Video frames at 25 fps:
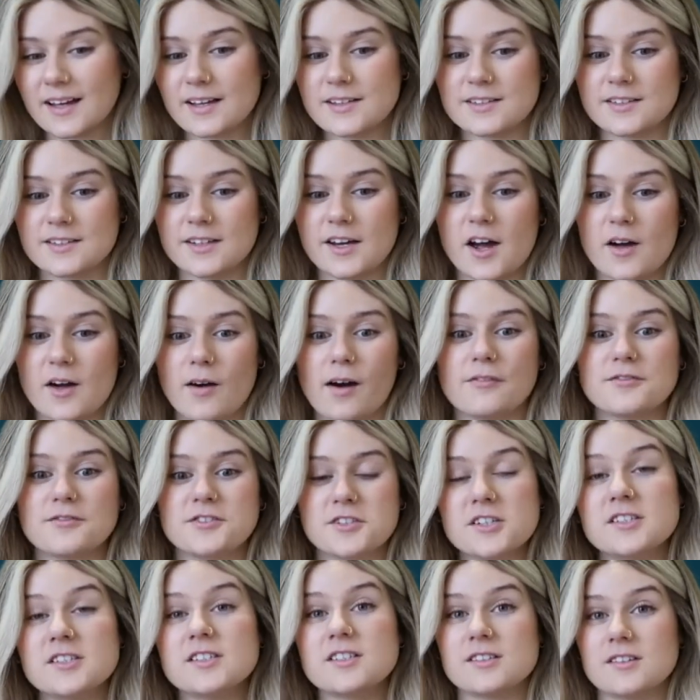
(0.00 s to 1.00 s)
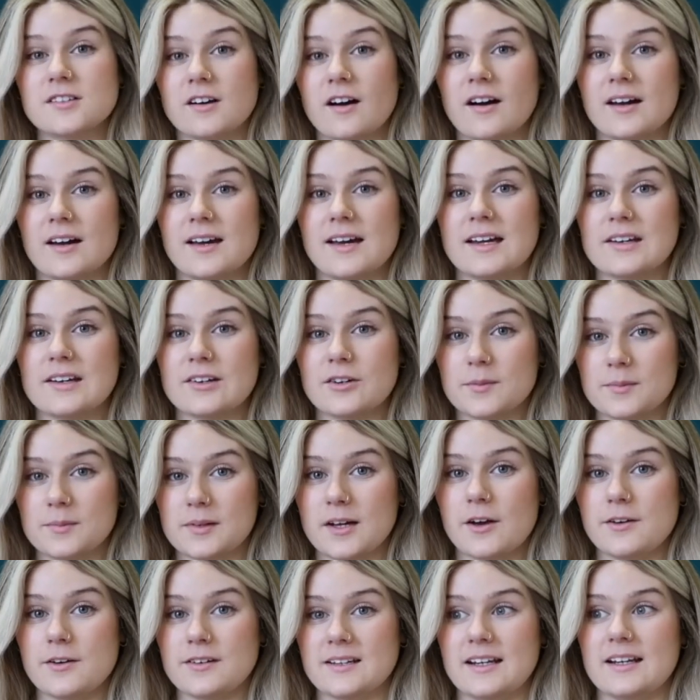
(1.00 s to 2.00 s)
So I've just started
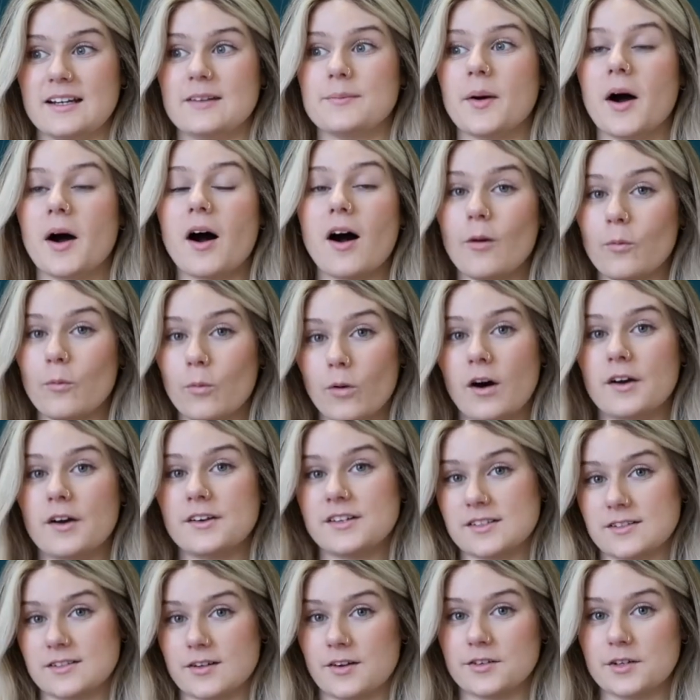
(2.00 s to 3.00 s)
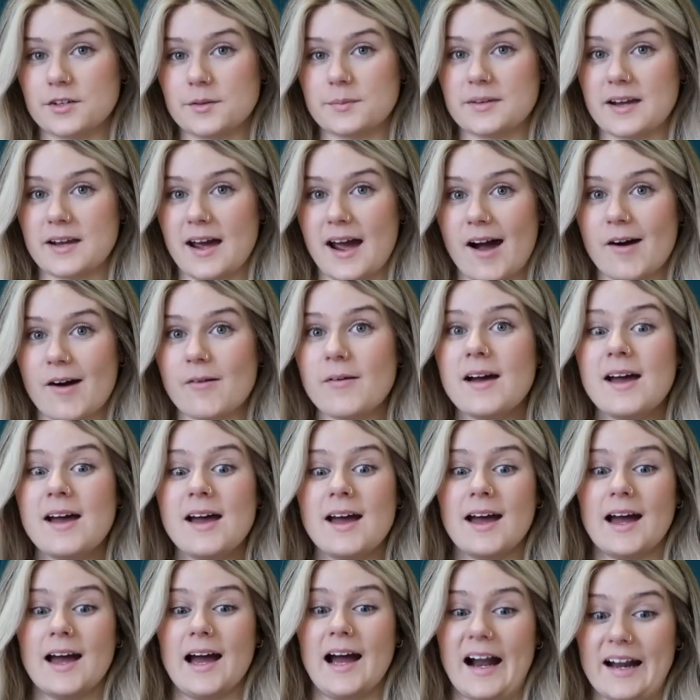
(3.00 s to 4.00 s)
uploading. Part one has gone up now,
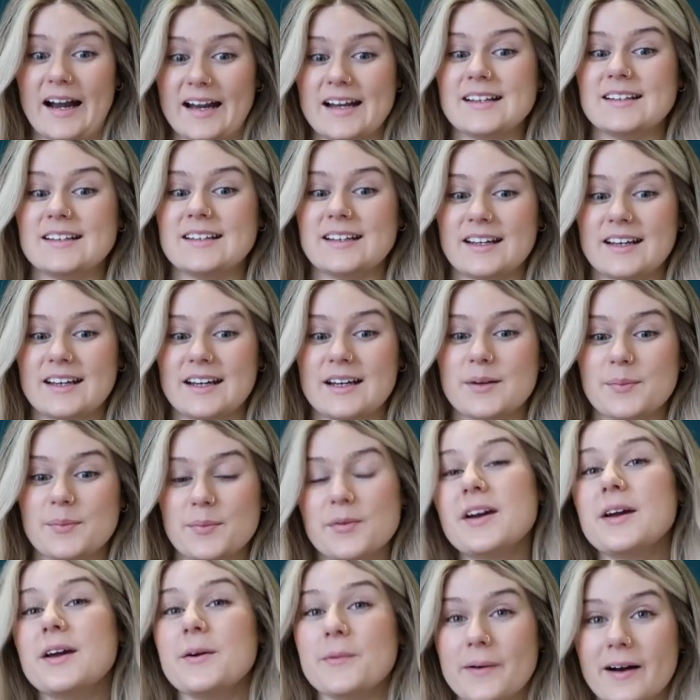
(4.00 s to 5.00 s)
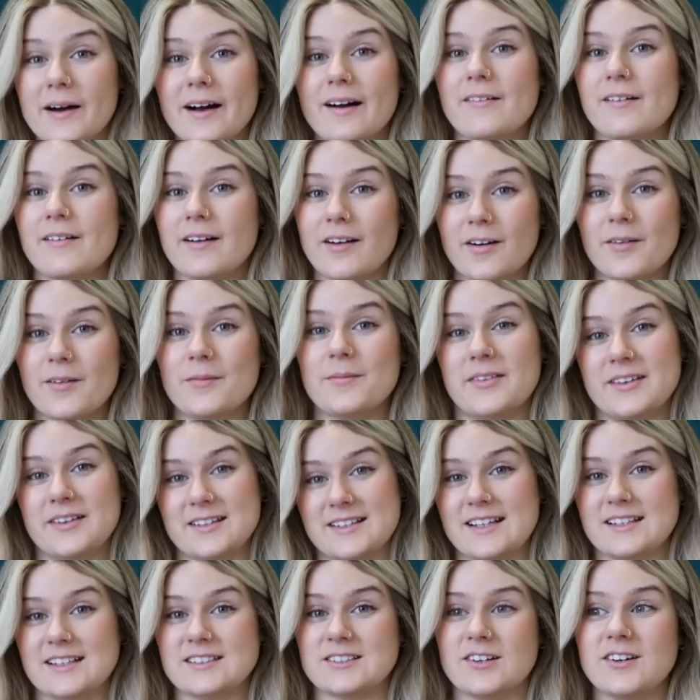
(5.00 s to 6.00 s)
and it did pretty well on my
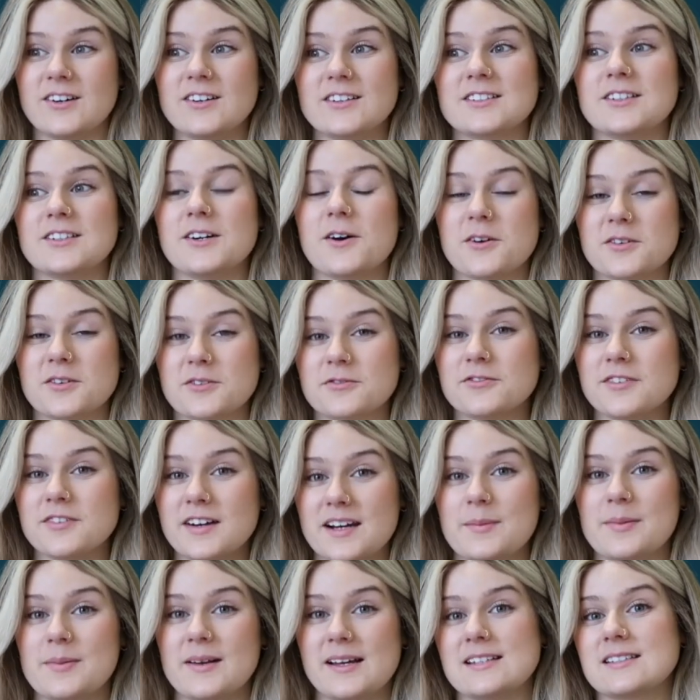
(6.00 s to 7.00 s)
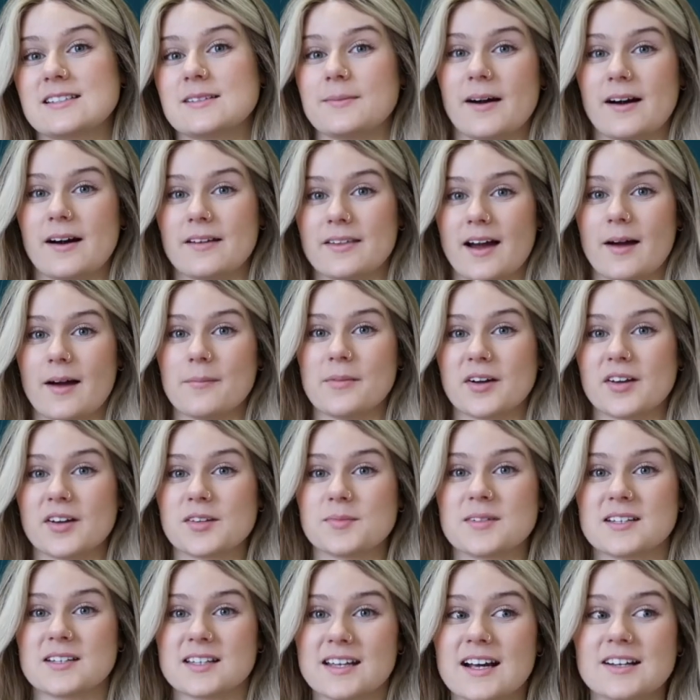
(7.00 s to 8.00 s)
TikTok, so I was really pleased about that
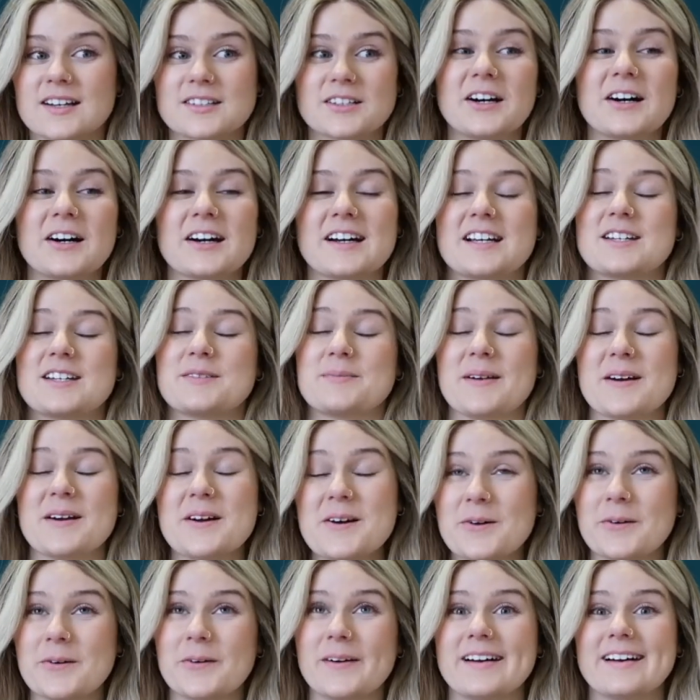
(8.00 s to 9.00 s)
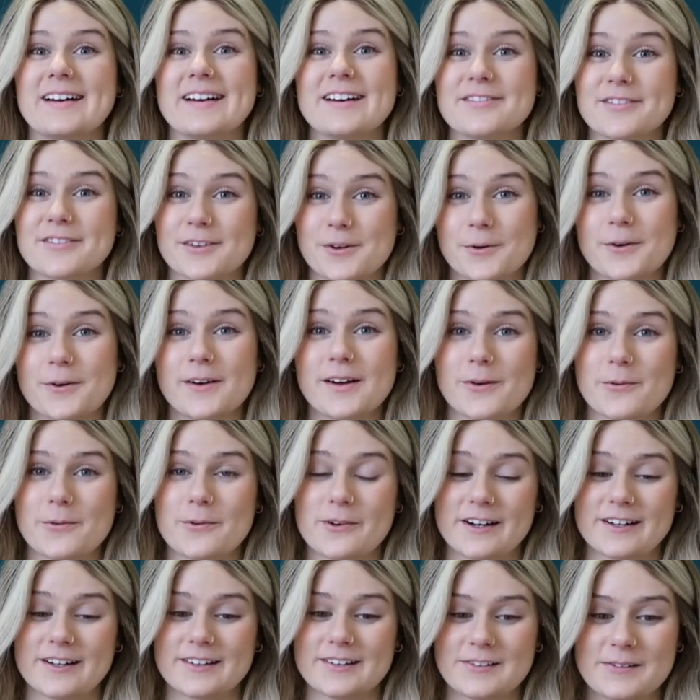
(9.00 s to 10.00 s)
because my TikTok has been quiet for quite a
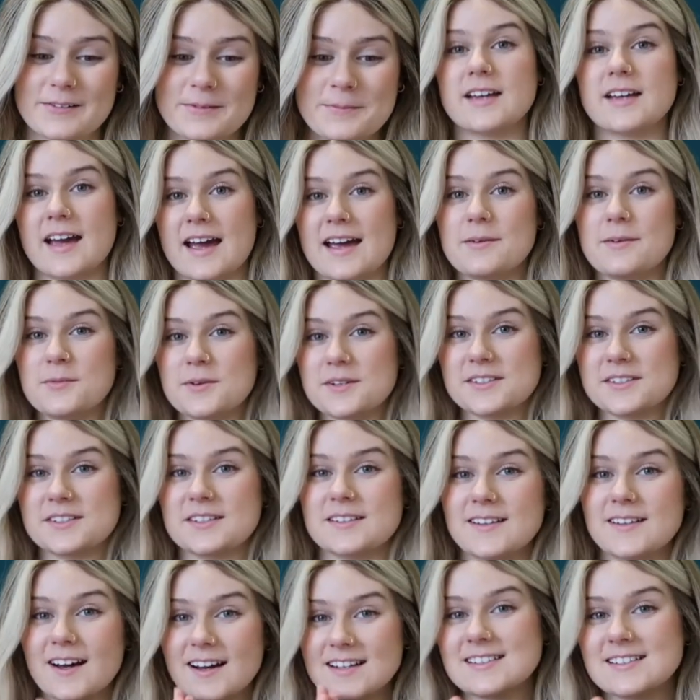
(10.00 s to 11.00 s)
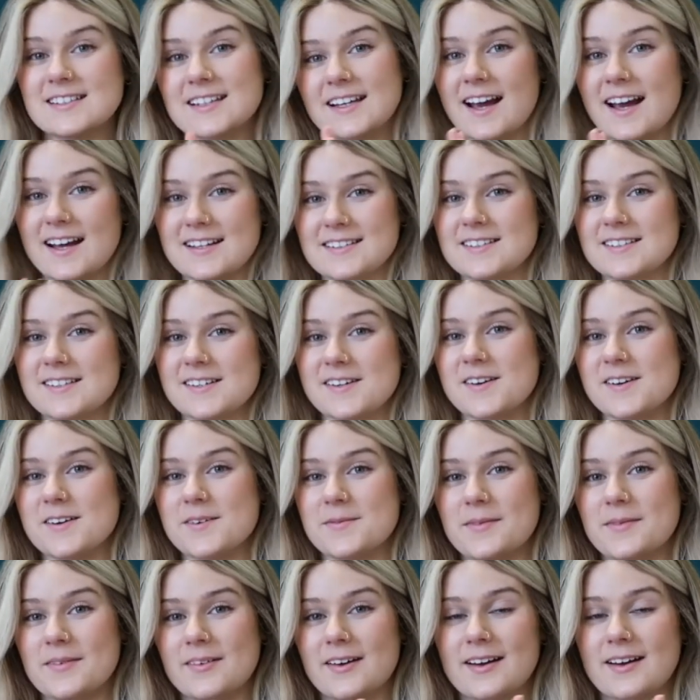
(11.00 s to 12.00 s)
while. But yeah, it was nice to get
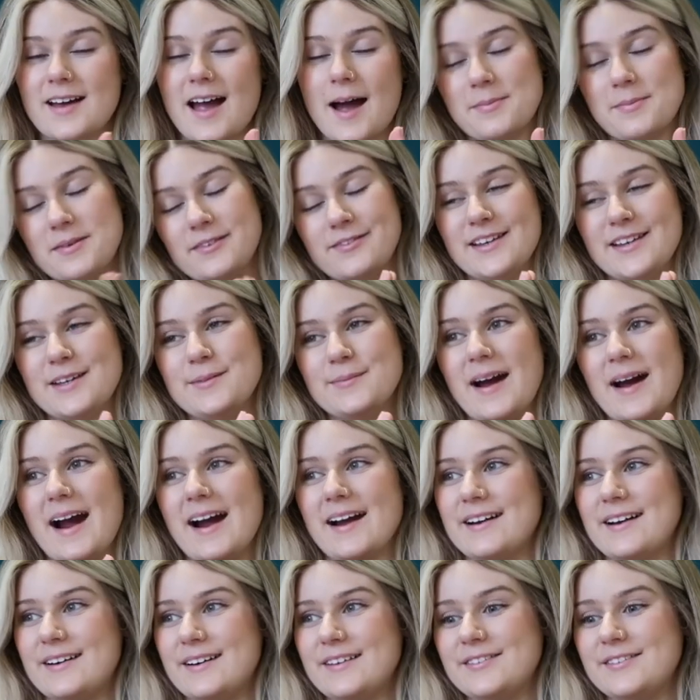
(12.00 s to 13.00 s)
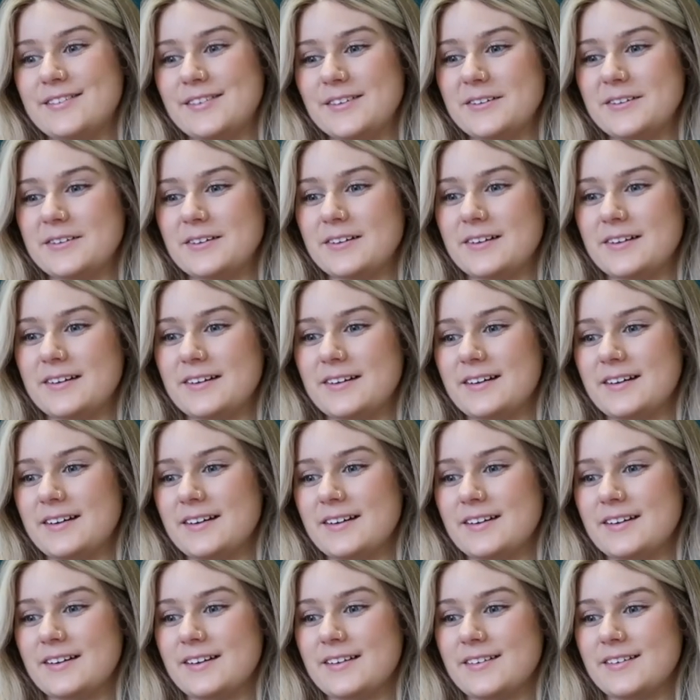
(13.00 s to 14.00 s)
some happy feedback for
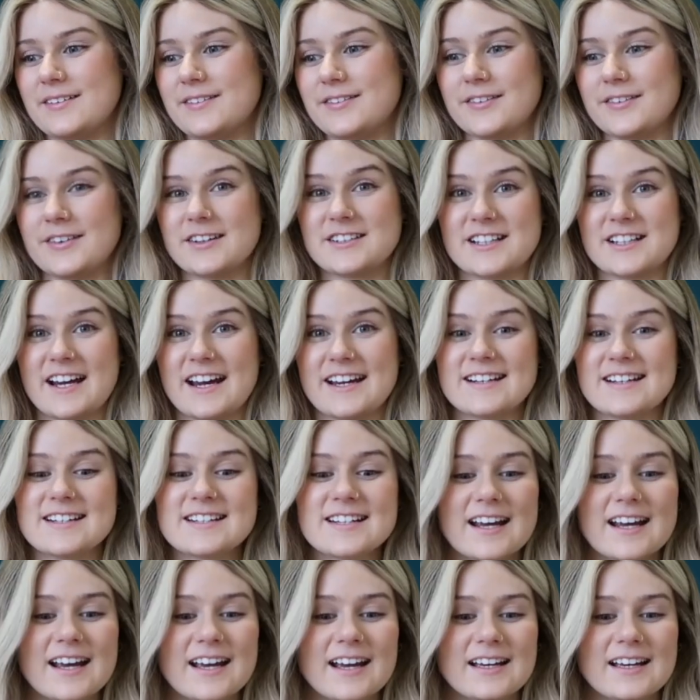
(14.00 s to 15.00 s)
for a change.